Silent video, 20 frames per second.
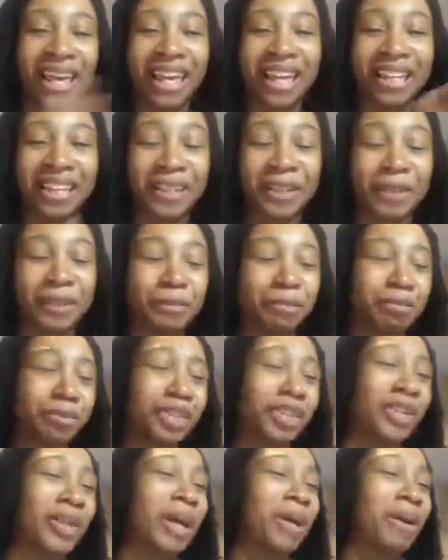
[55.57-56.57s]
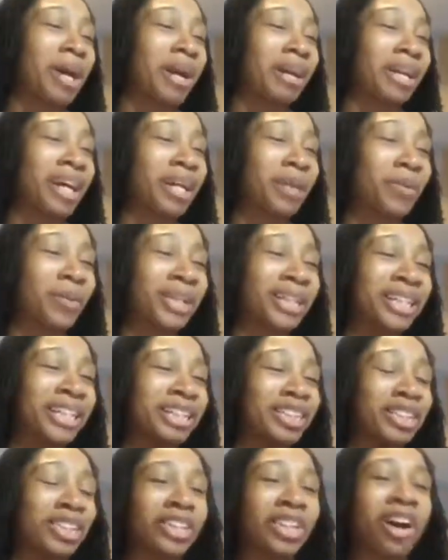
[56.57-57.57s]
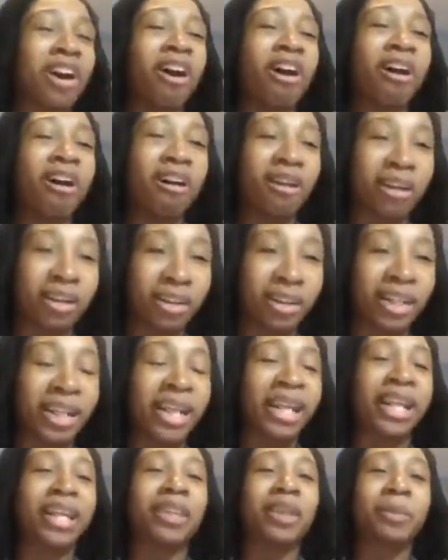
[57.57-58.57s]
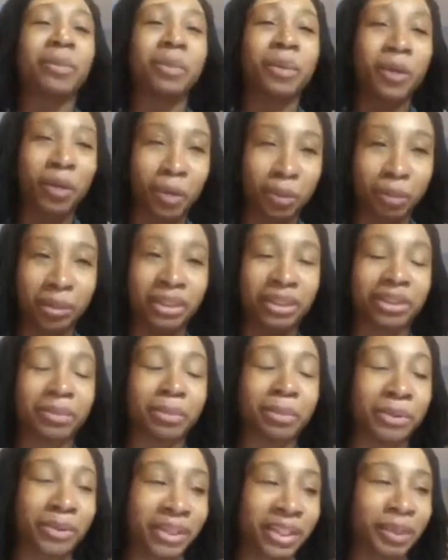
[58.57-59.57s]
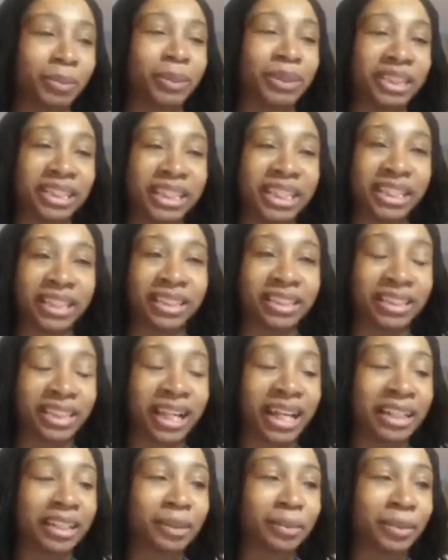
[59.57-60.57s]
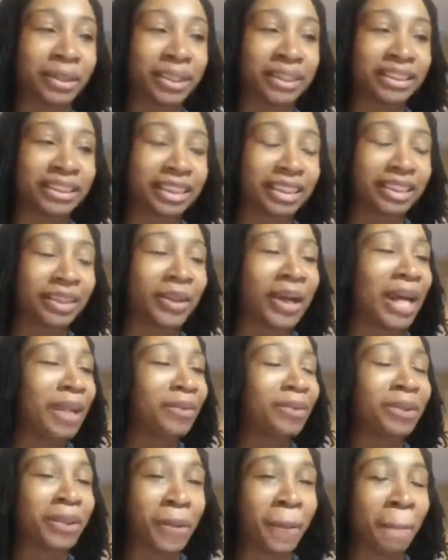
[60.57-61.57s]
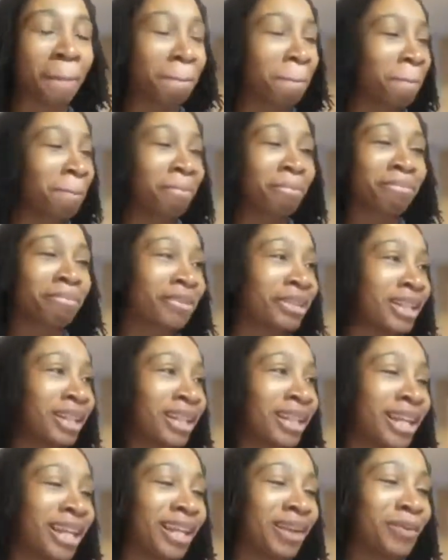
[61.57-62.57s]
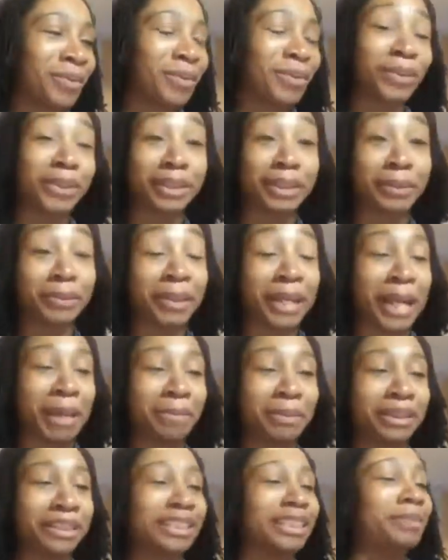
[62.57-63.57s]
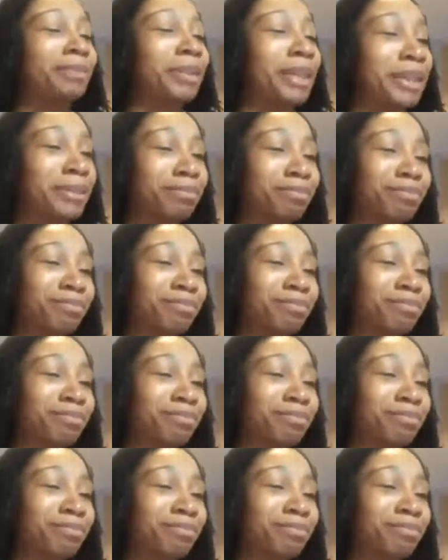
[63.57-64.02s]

Kim. So I kind of want to get to the heart and the purpose of praise, which again is God's presence. So I don't know. We'll see what happens. But